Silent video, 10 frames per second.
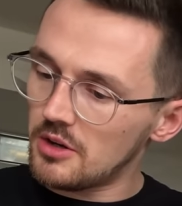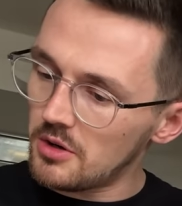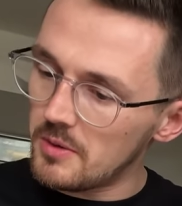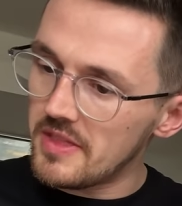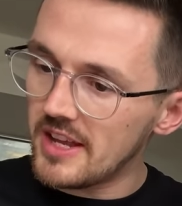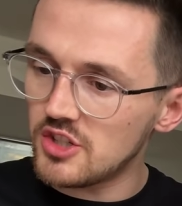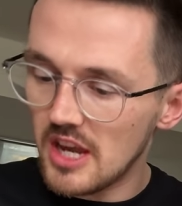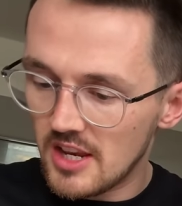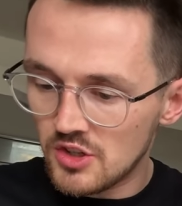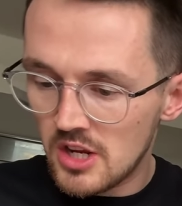I don't know when that
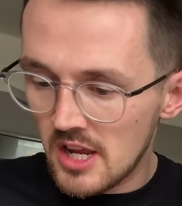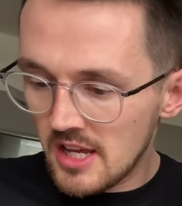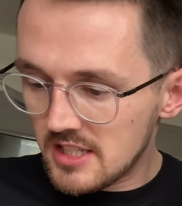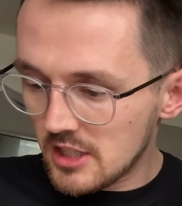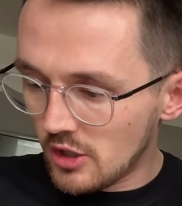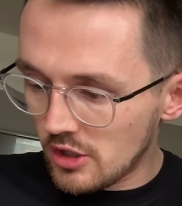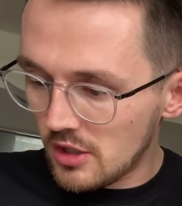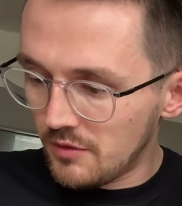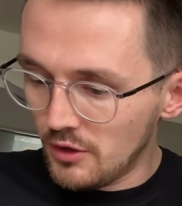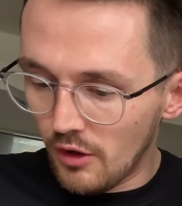changed. It says, lots
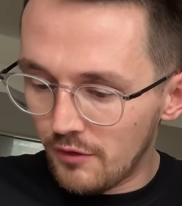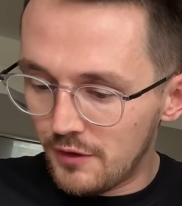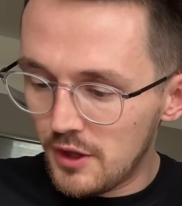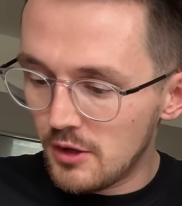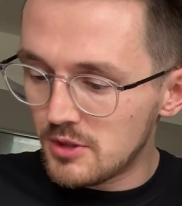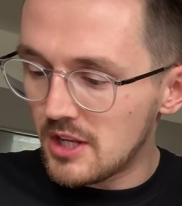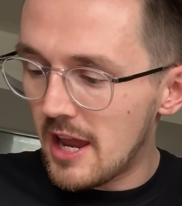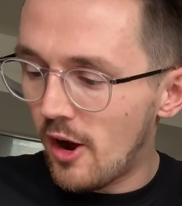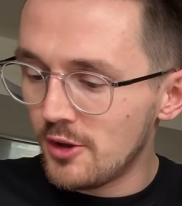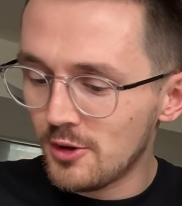of love for you
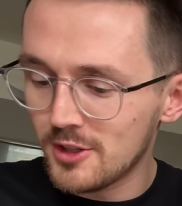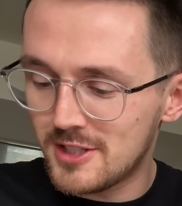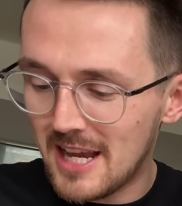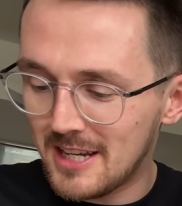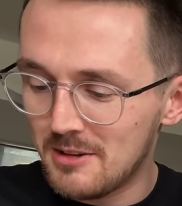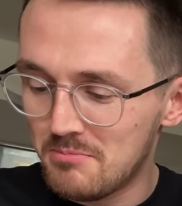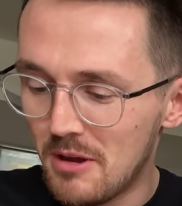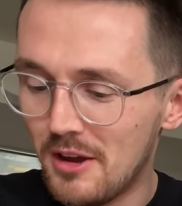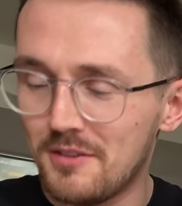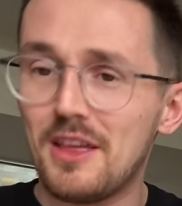today on your second
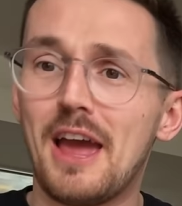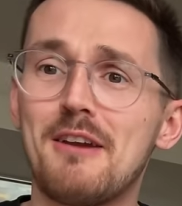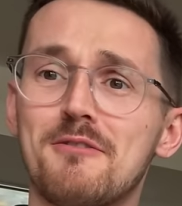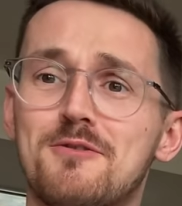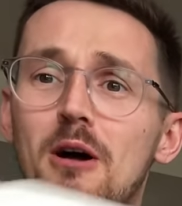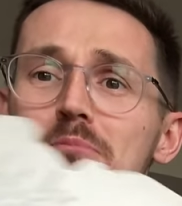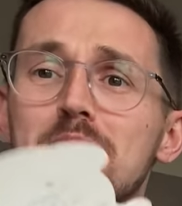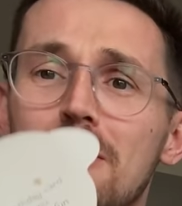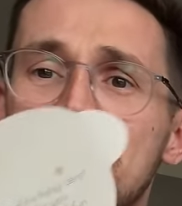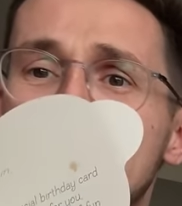birthday from
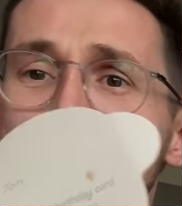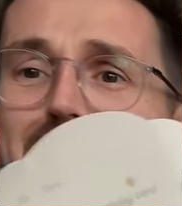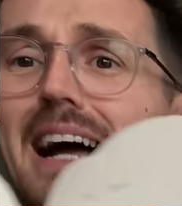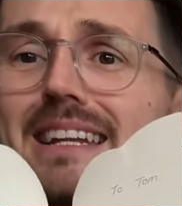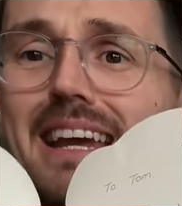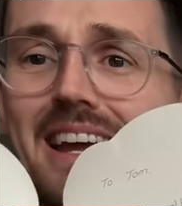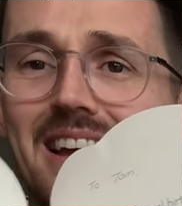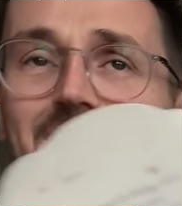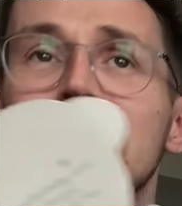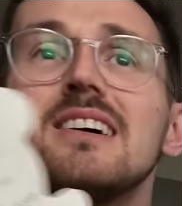mummy and daddy.
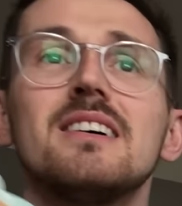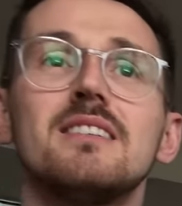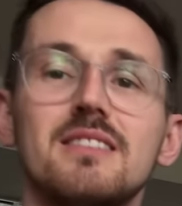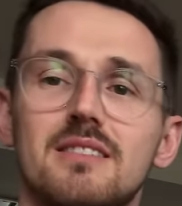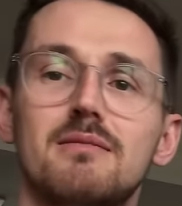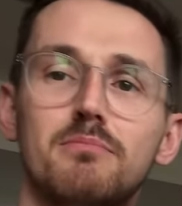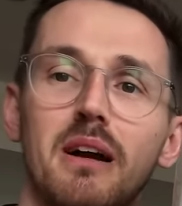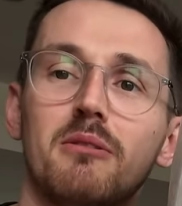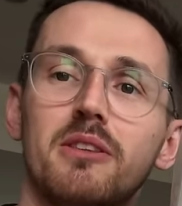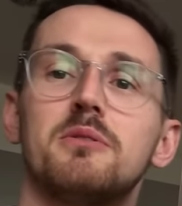
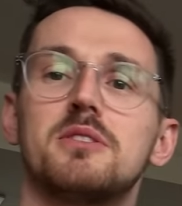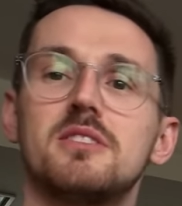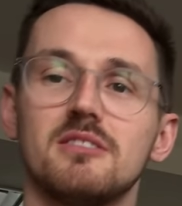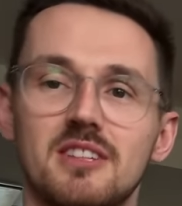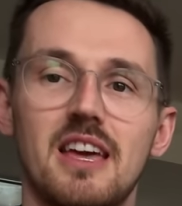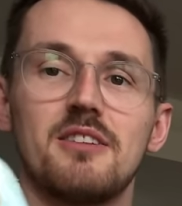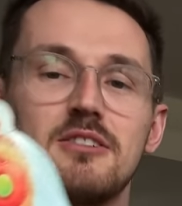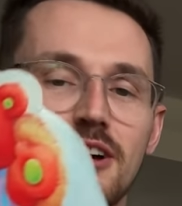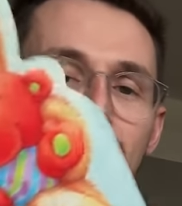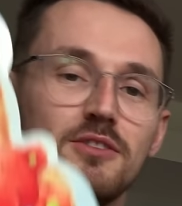Back when they were still together and
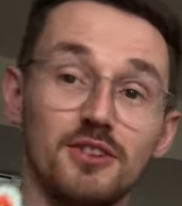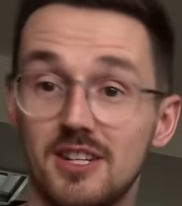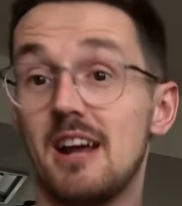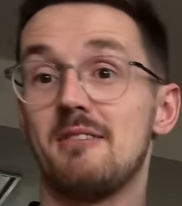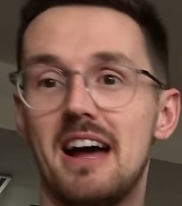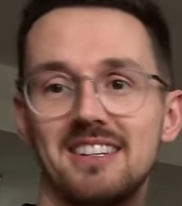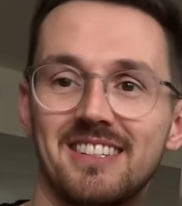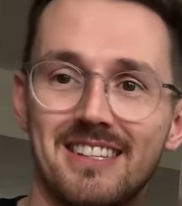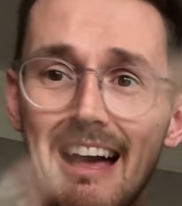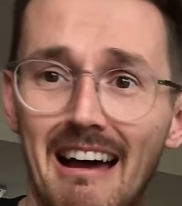not divorced. How nice
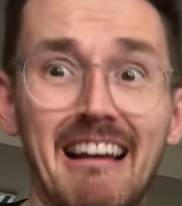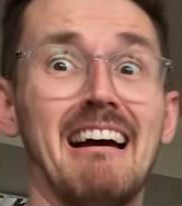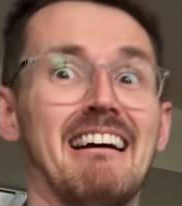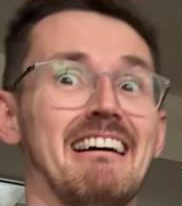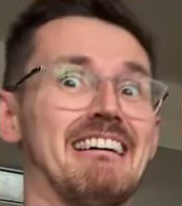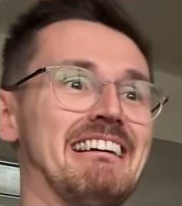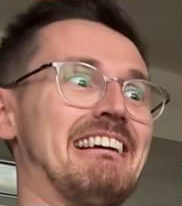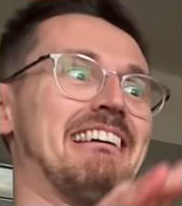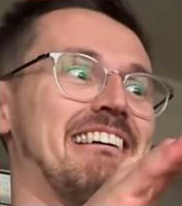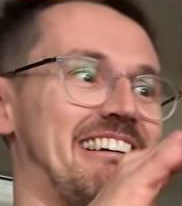is
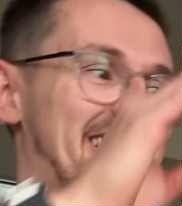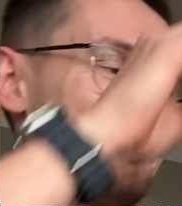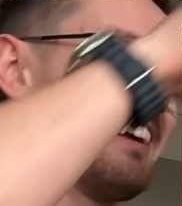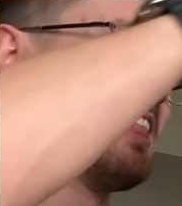that?